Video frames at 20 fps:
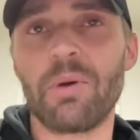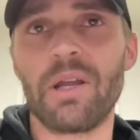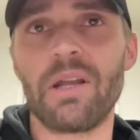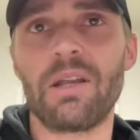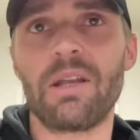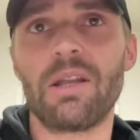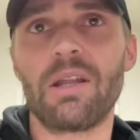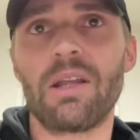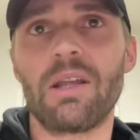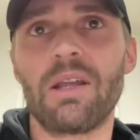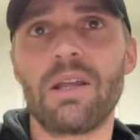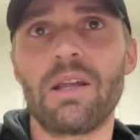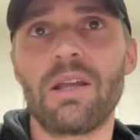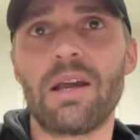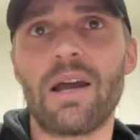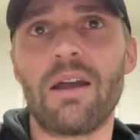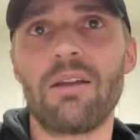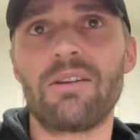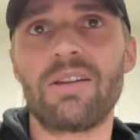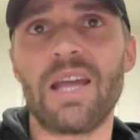but
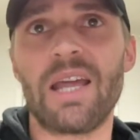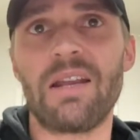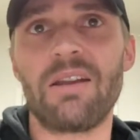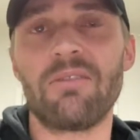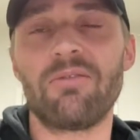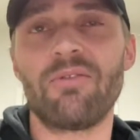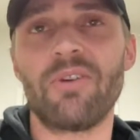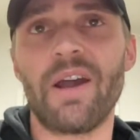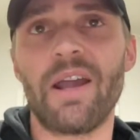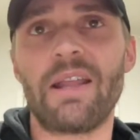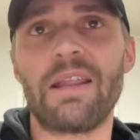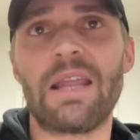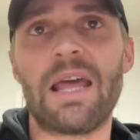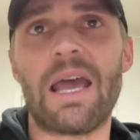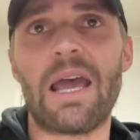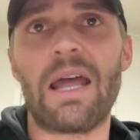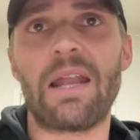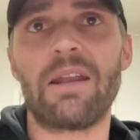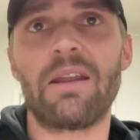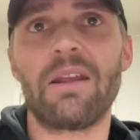I tend to find
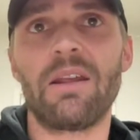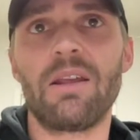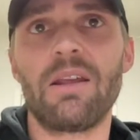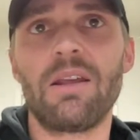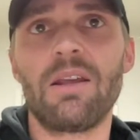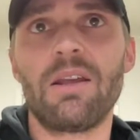that